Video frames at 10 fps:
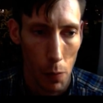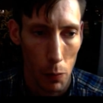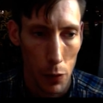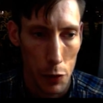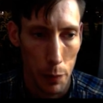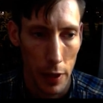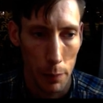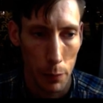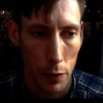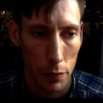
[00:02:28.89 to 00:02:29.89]
was
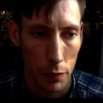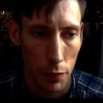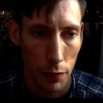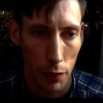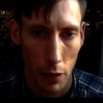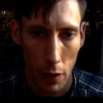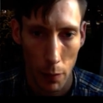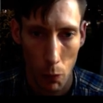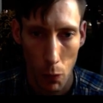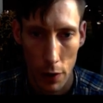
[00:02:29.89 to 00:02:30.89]
being moved
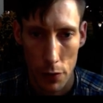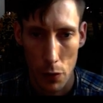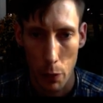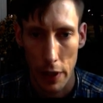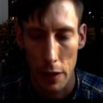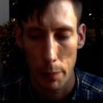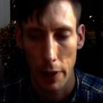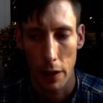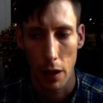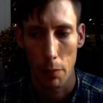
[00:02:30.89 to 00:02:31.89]
from once a week
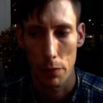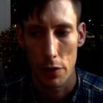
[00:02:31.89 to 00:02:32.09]
pickup